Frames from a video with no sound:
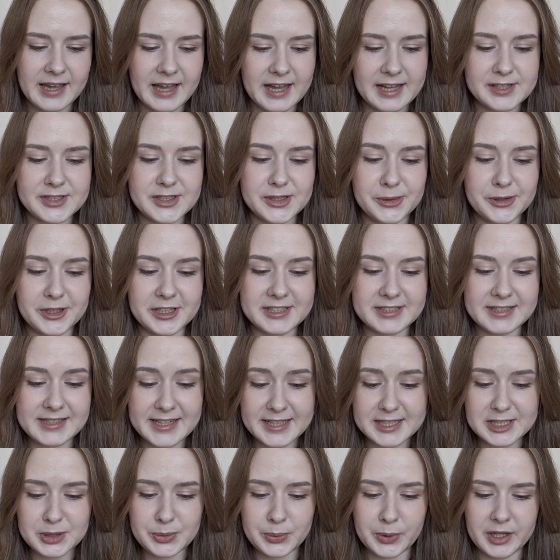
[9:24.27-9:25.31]
And so this
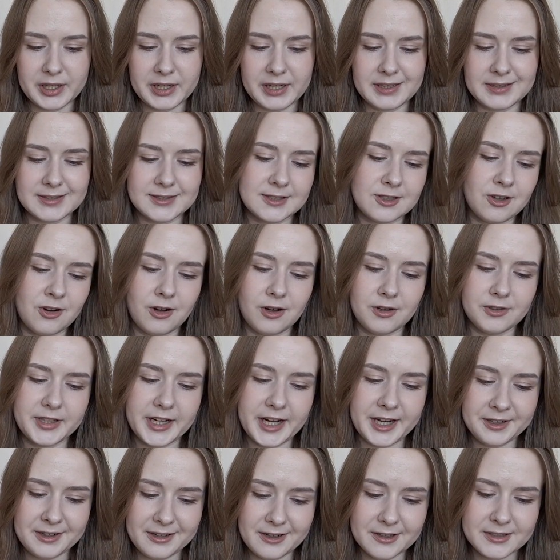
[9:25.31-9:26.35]
next one is called
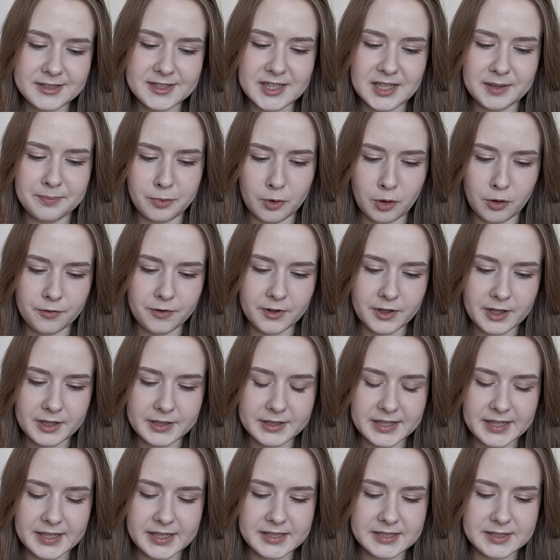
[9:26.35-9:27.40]
Edgar Slipover,
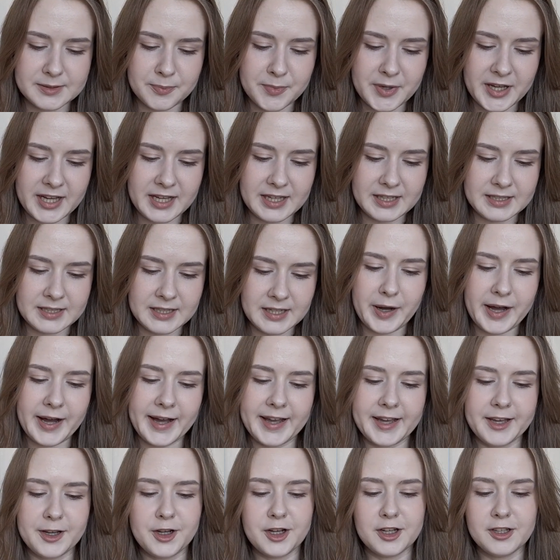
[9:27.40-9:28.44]
that is made
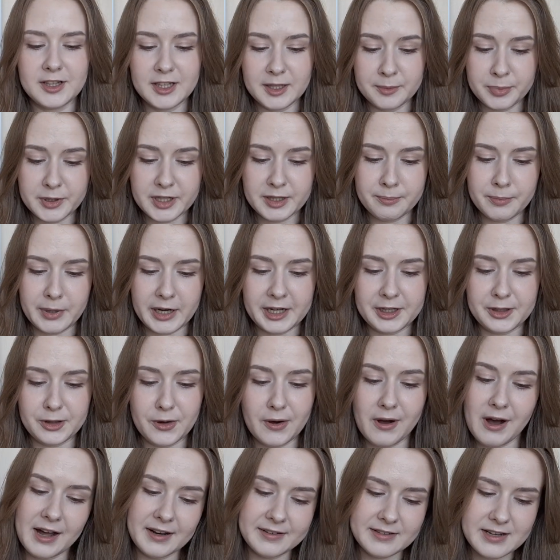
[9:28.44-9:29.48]
by Colibri by
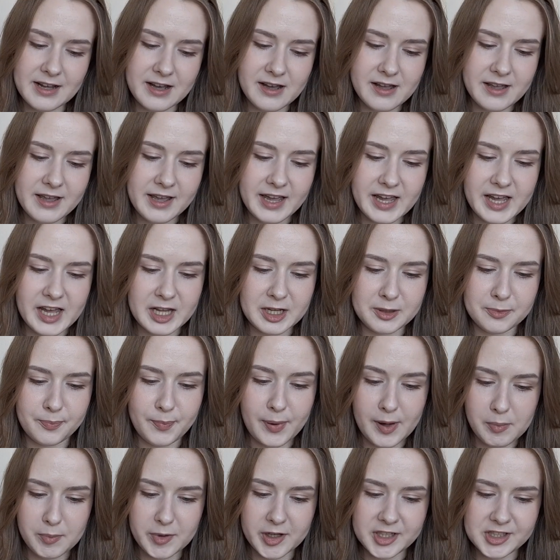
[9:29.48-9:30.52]
Yolanda and
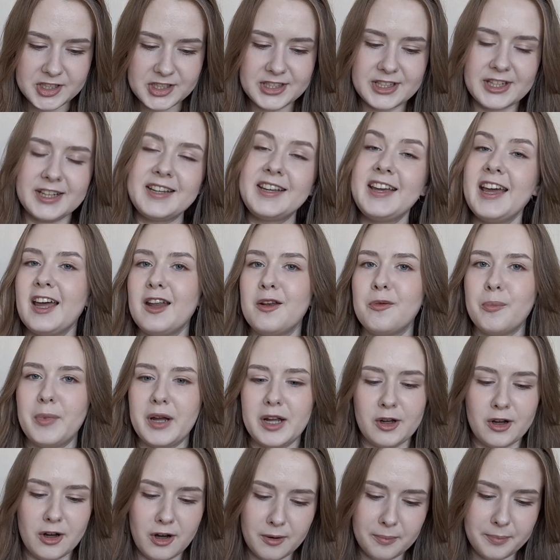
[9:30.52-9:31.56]
published again by
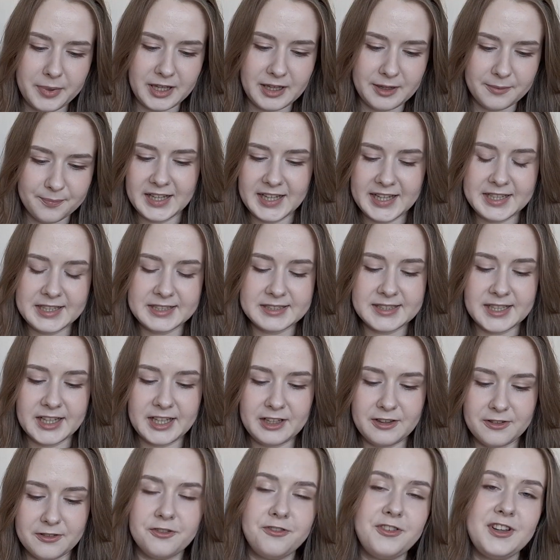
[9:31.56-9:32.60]
Hobby. It is
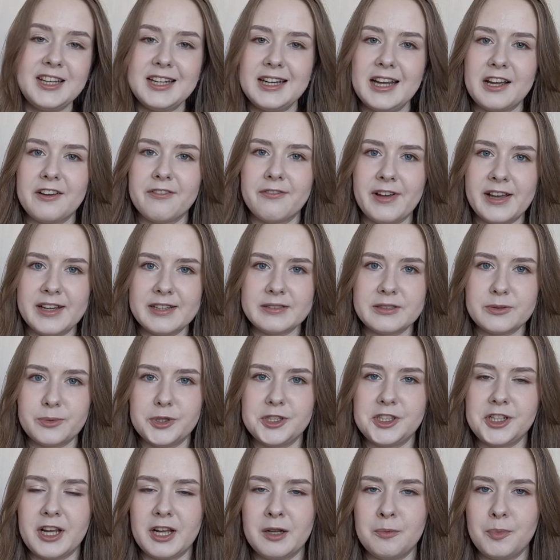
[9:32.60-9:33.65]
a V-neck vest
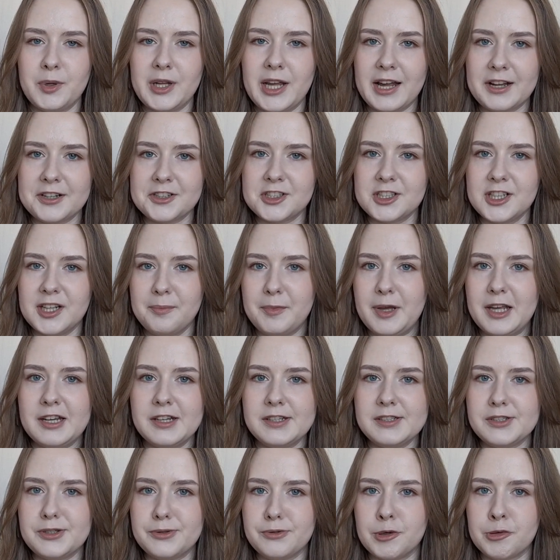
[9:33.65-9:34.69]
which can be actually made
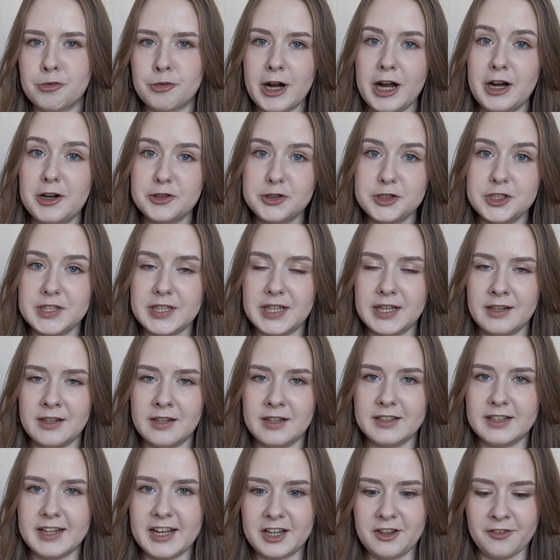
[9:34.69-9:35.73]
into a round
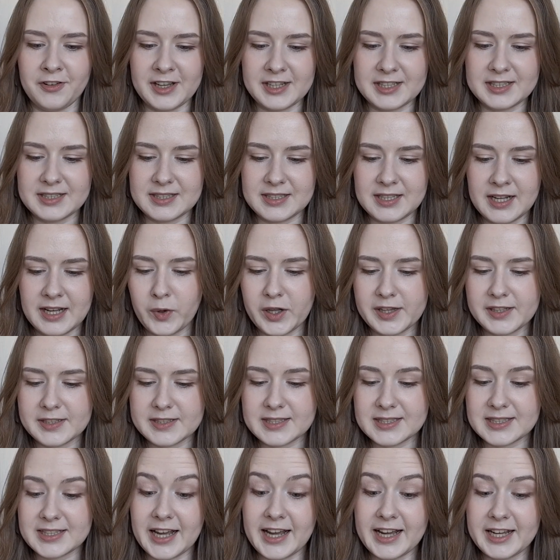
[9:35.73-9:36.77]
neck vest with
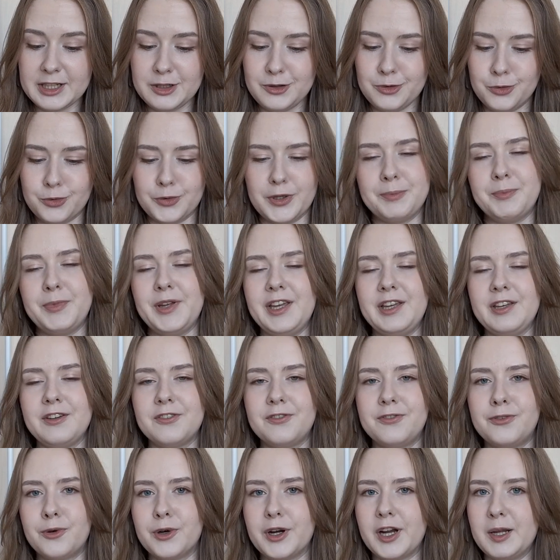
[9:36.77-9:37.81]
side ribbing
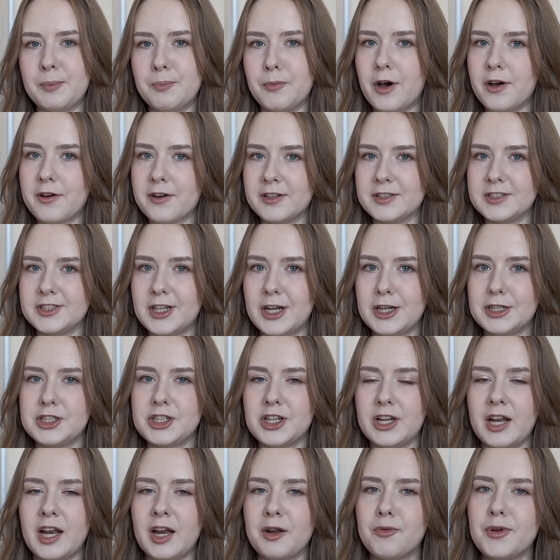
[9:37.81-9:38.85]
for a modern
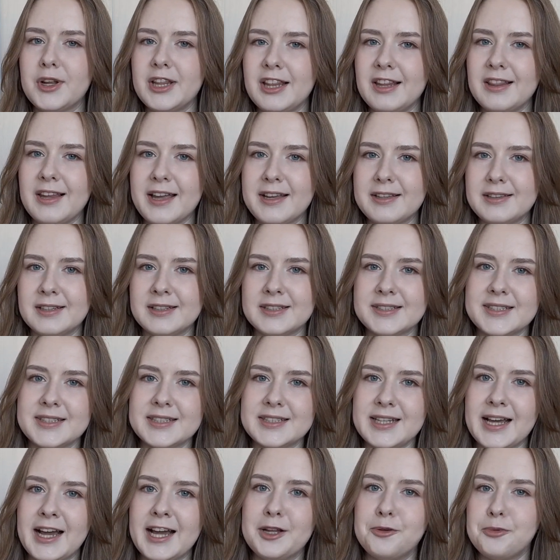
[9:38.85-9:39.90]
touch. And I really like this
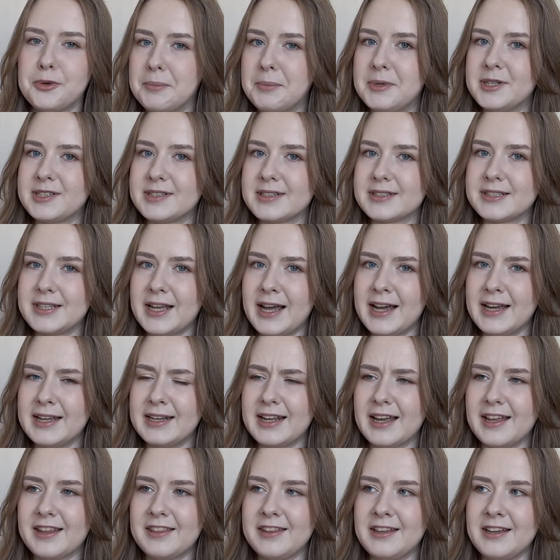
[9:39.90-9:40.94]
side ribbing
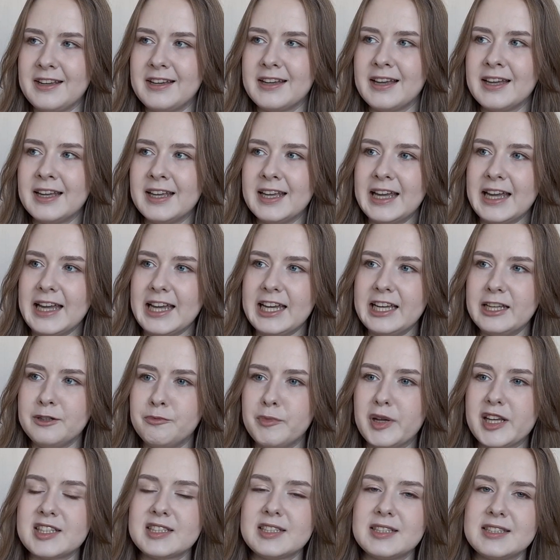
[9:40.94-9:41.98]
design. I think it
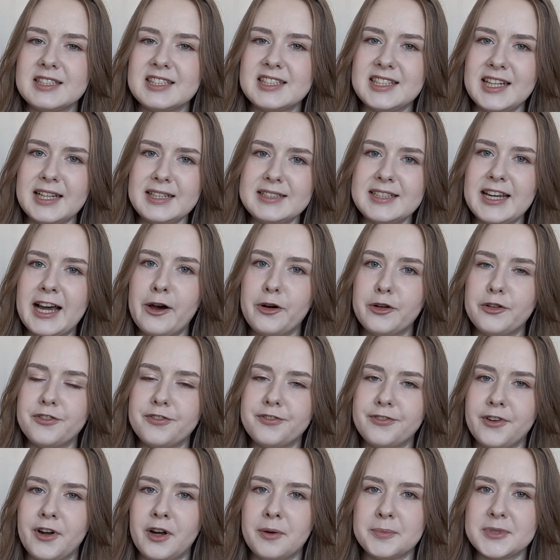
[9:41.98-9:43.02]
makes it stand out
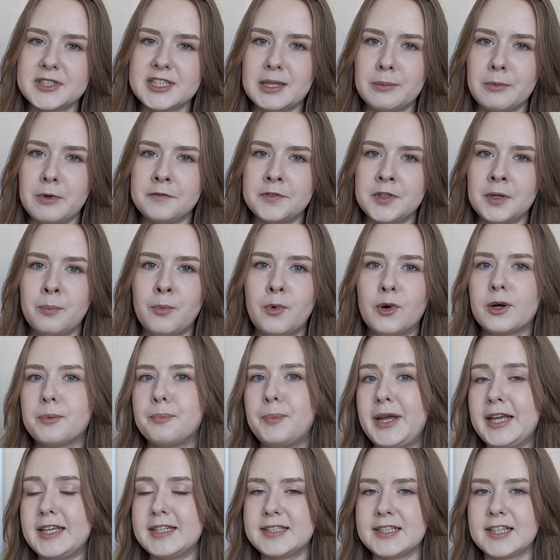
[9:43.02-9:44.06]
from some of the more
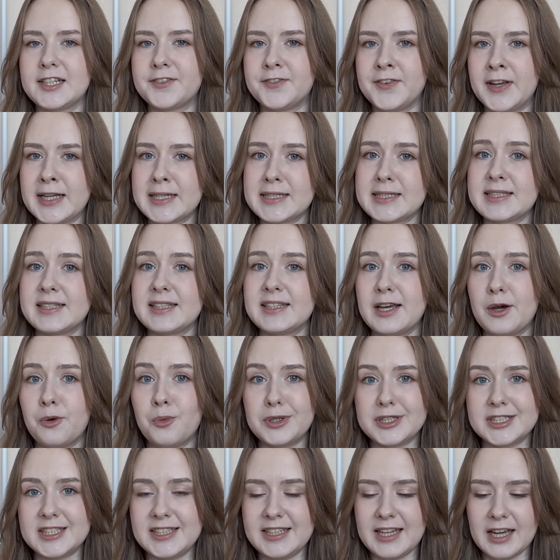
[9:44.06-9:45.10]
basic vests that
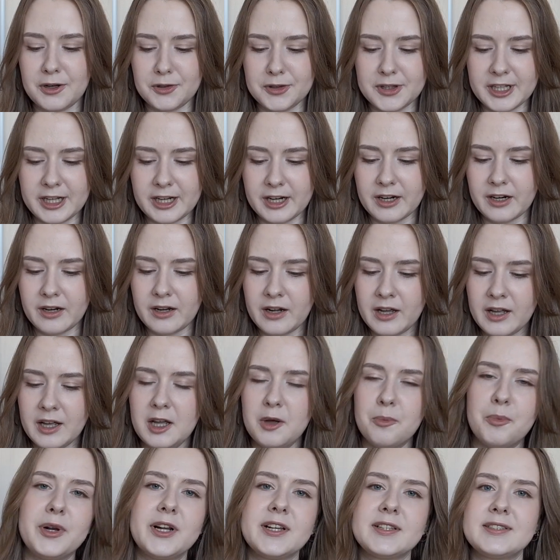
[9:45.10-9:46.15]
we see out there,
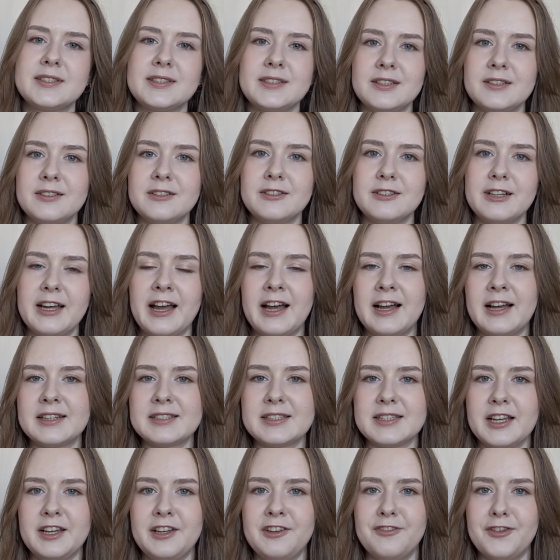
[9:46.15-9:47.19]
but it still
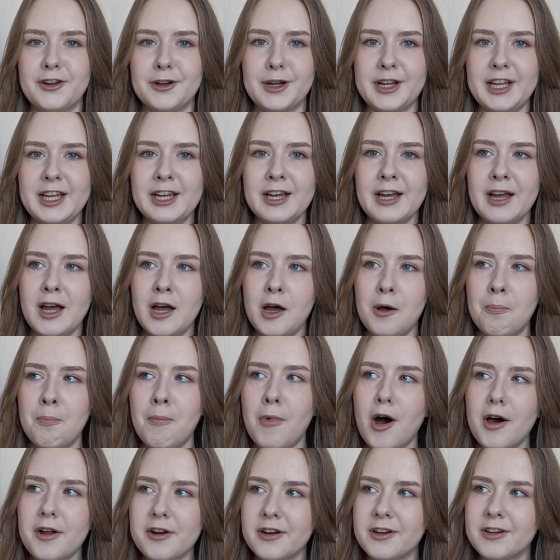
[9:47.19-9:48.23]
has a very
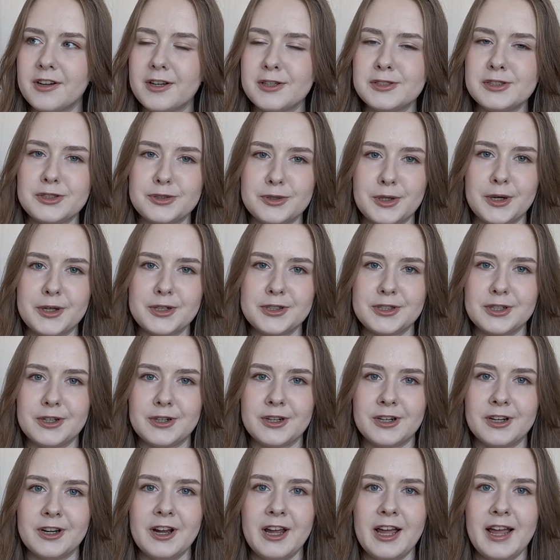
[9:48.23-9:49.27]
modern
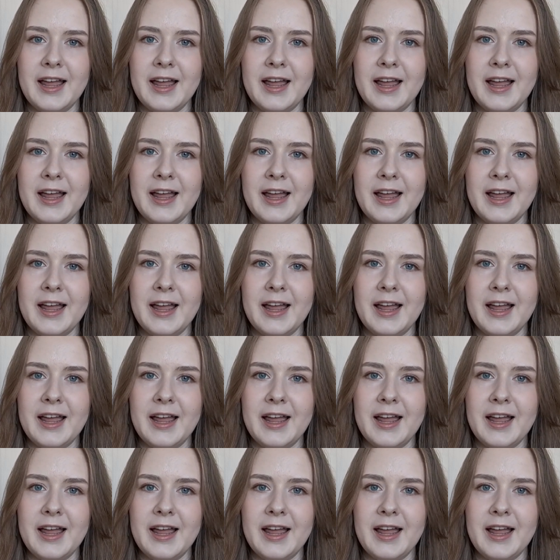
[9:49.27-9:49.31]
construction